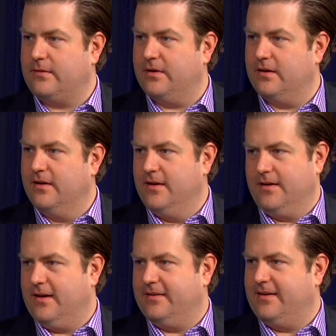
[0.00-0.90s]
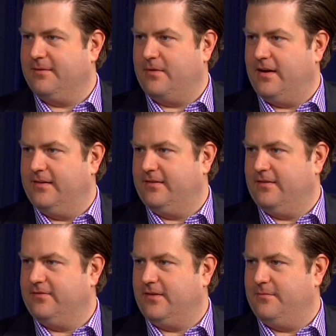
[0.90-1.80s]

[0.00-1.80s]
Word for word: I mean, can't take my eyes off you.